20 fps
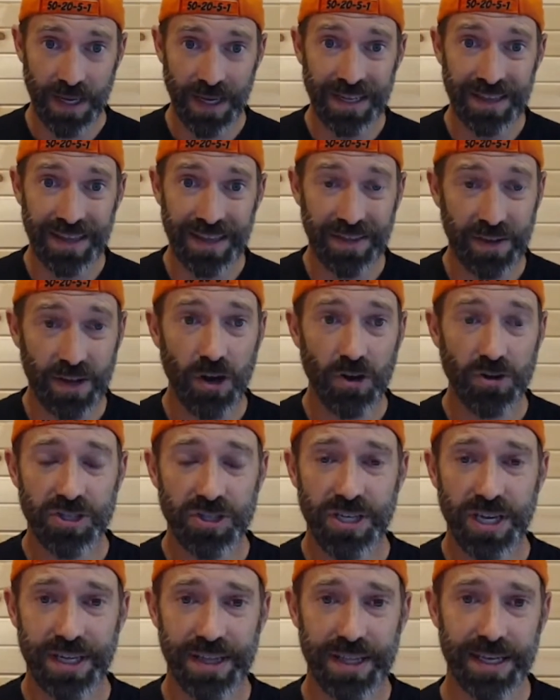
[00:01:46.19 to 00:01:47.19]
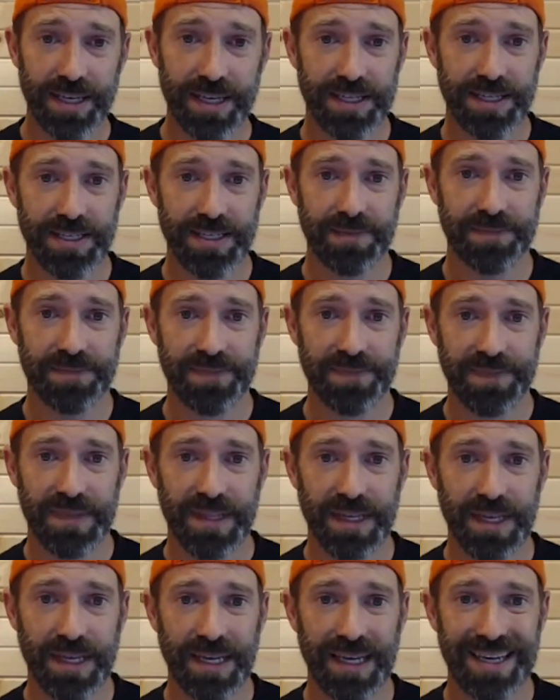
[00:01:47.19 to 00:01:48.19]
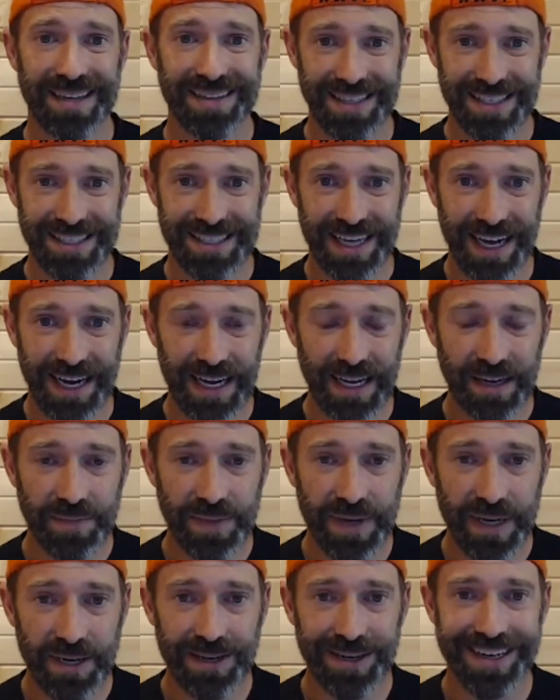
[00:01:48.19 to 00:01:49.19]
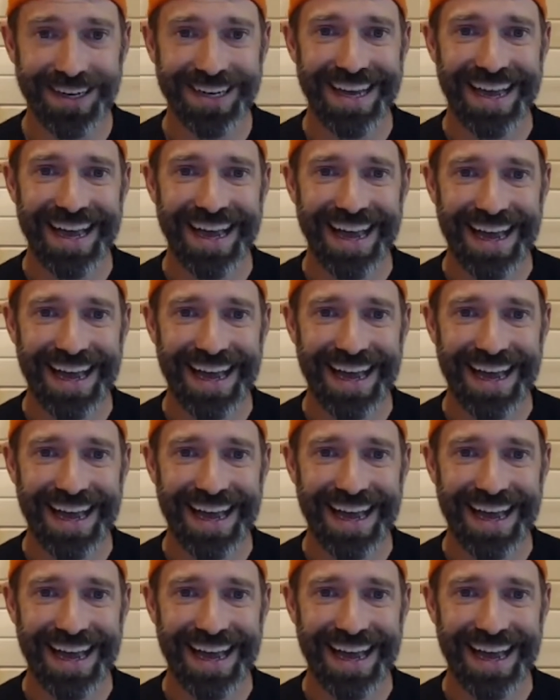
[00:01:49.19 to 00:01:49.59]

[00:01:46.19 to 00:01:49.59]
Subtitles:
Then the coach said this: in the second period,